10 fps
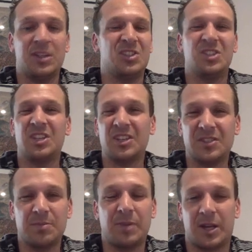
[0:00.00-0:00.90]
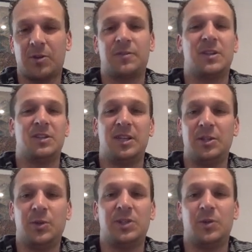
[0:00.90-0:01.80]
it's just a matter of
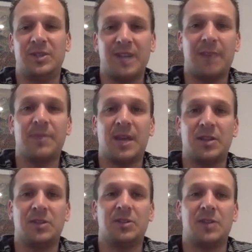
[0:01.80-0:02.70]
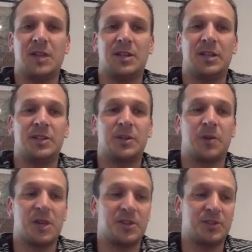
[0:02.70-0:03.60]
continuing to adapt that lead
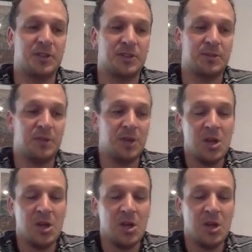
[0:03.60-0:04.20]
generation system.